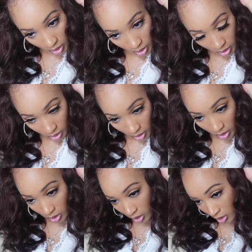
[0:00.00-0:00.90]

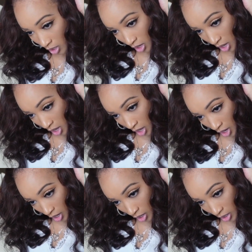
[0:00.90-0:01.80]
clean
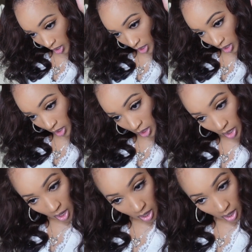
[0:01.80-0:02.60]
hairline.